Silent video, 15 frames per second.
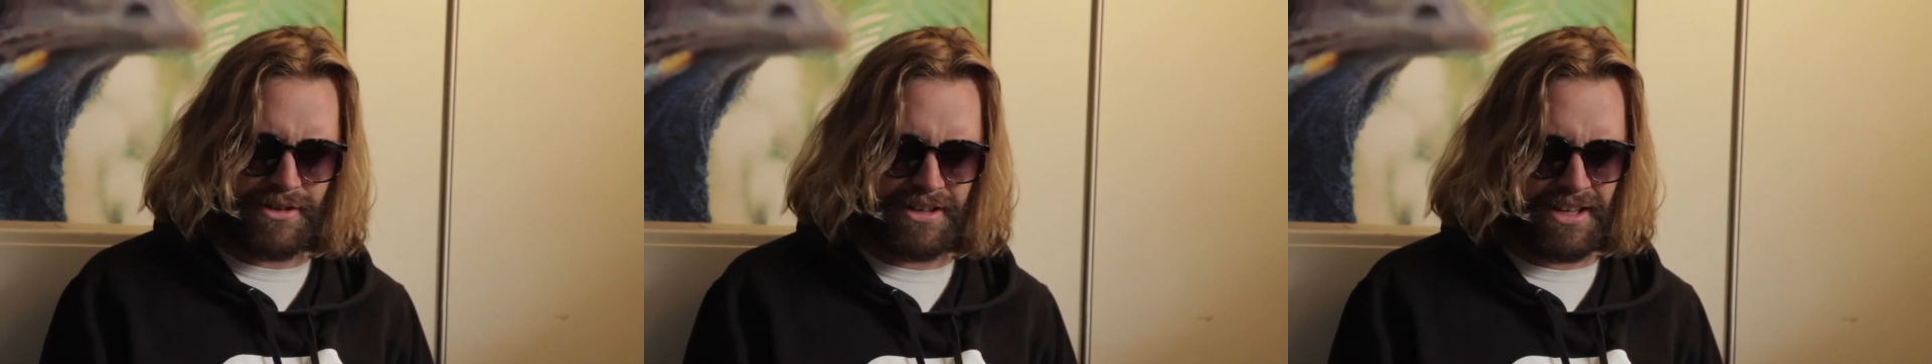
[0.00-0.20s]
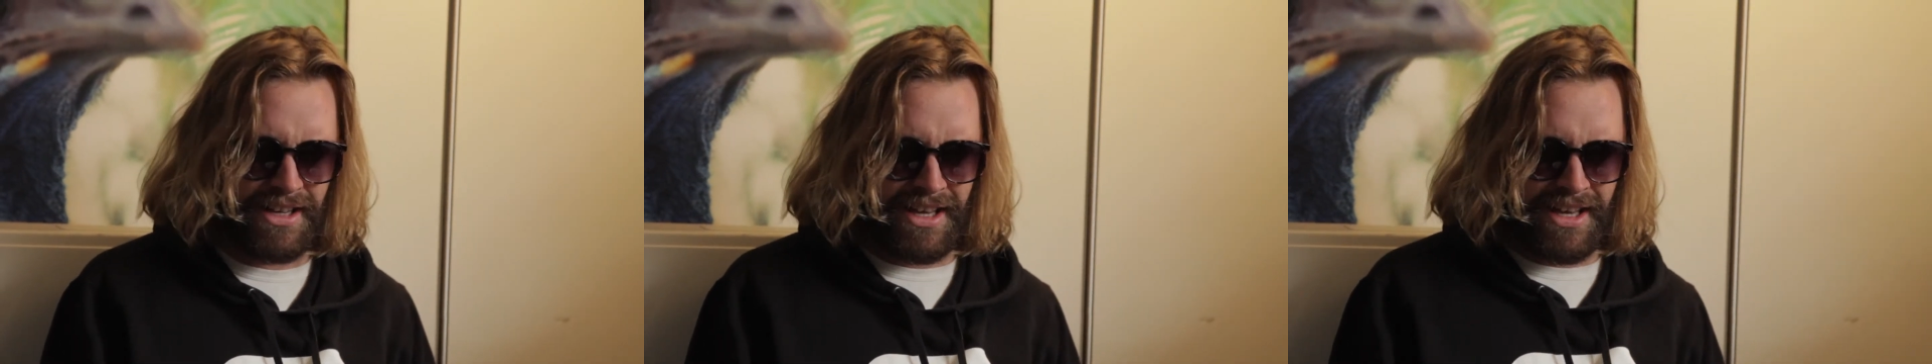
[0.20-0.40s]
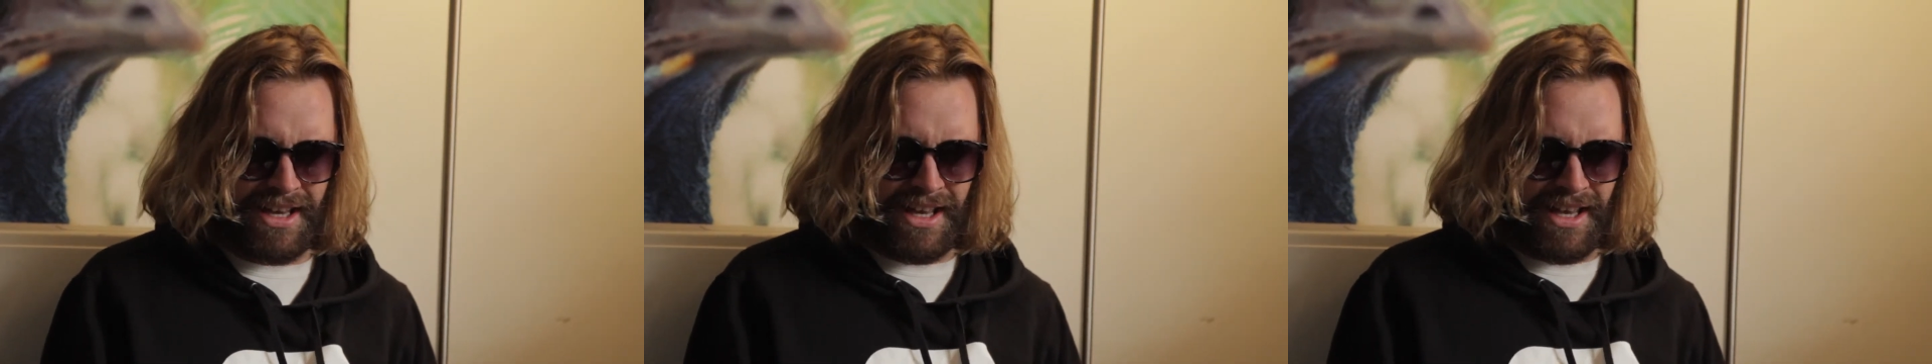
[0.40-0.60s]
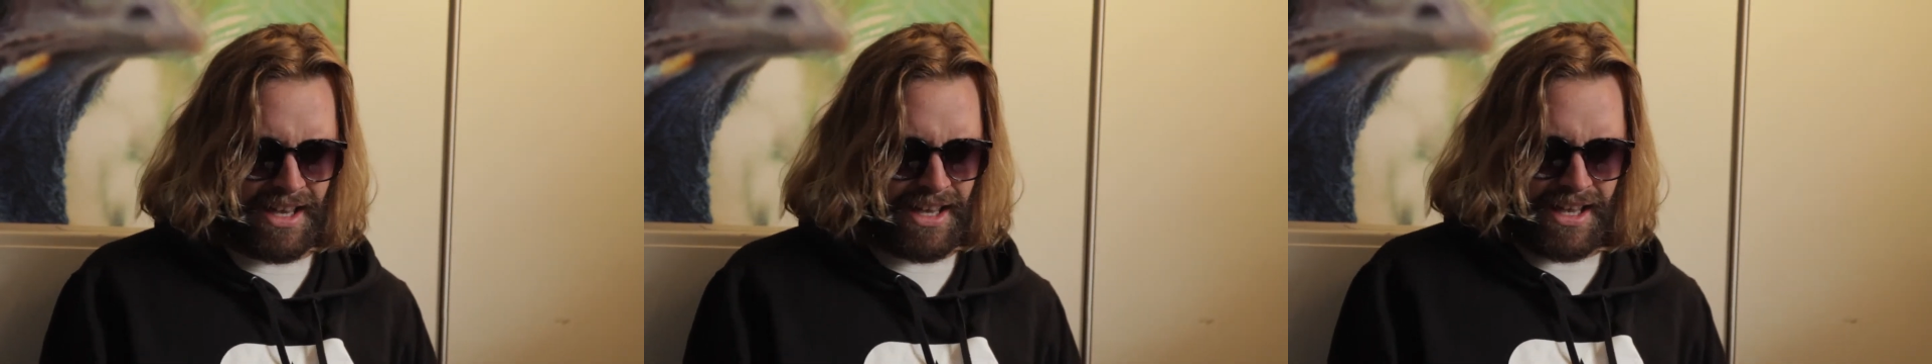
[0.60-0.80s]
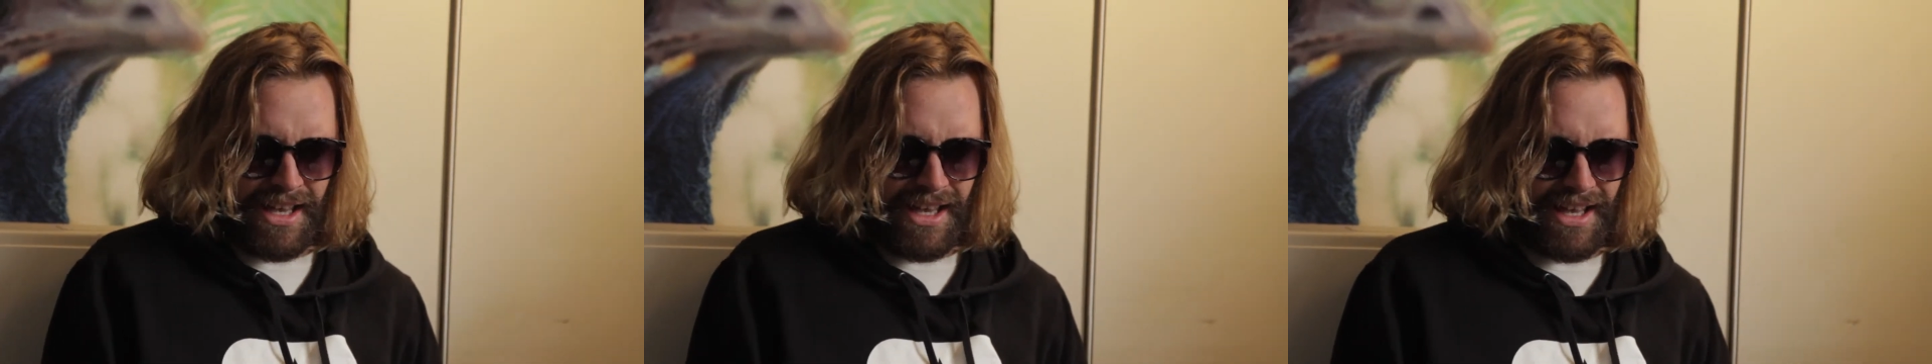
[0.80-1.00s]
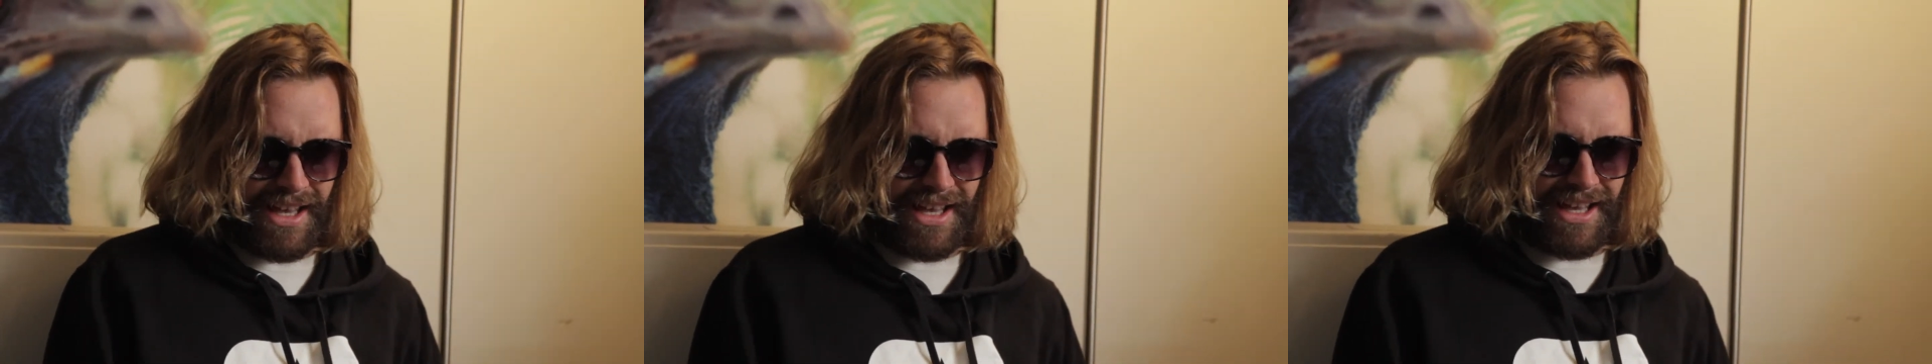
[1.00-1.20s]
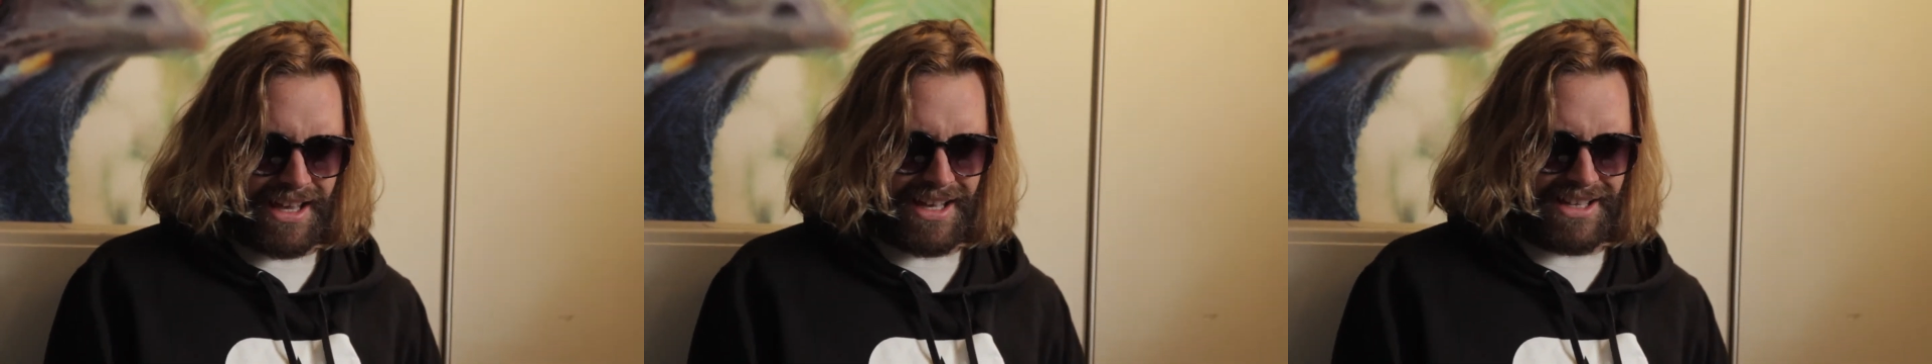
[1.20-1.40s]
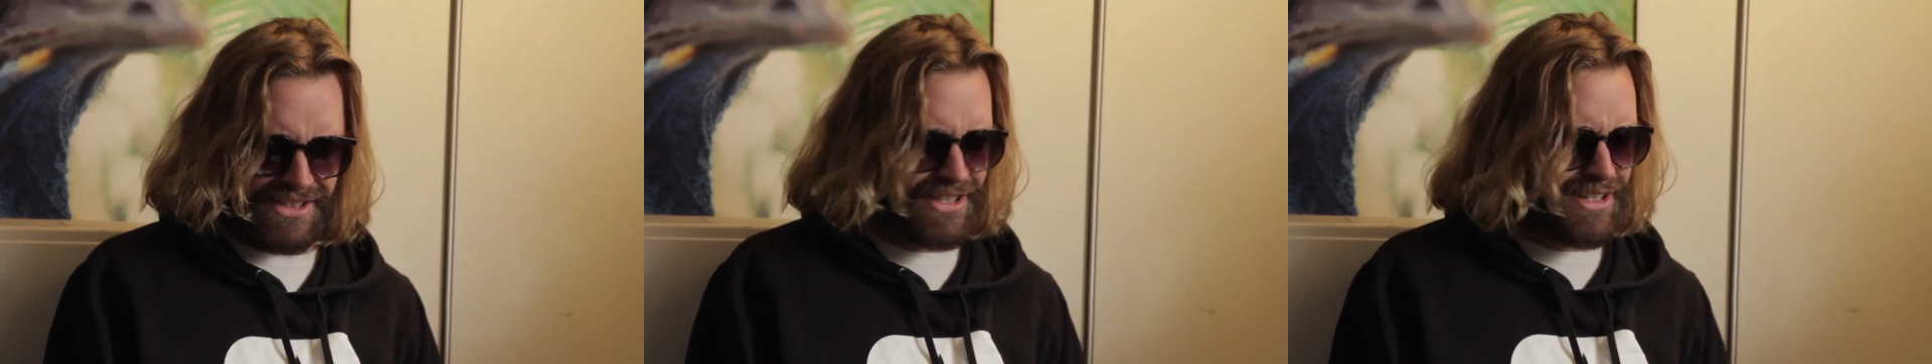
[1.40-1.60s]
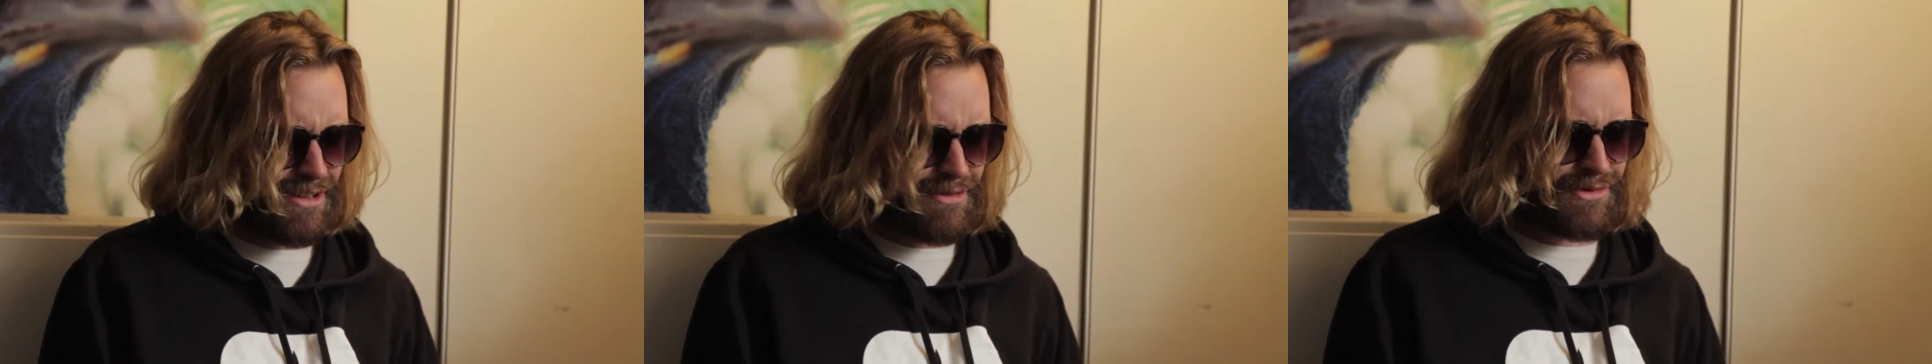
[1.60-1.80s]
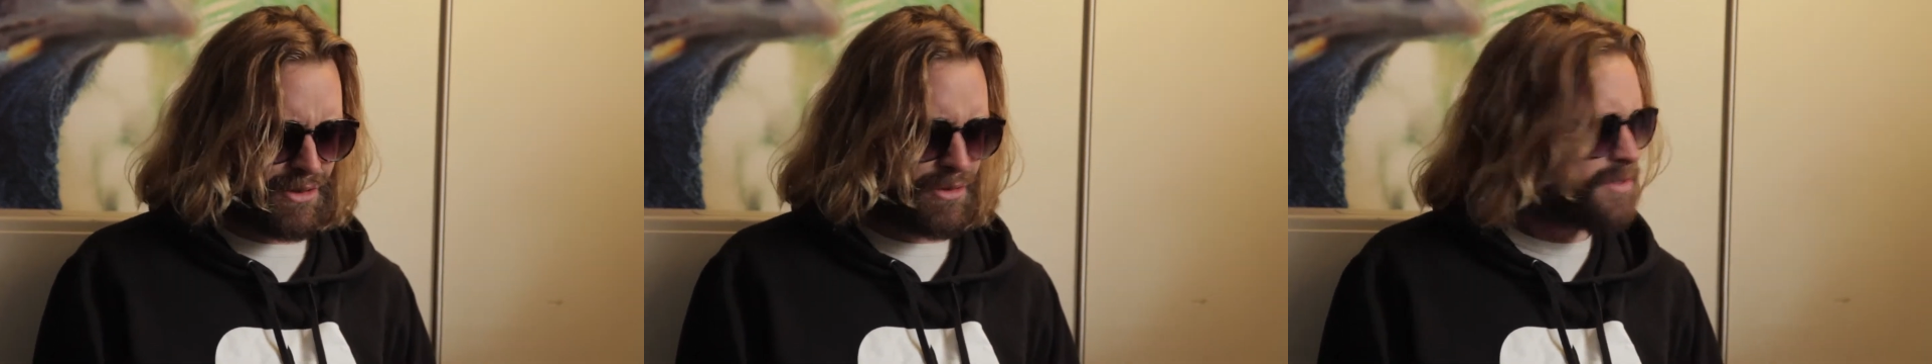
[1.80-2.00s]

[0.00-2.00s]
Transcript: and it's it was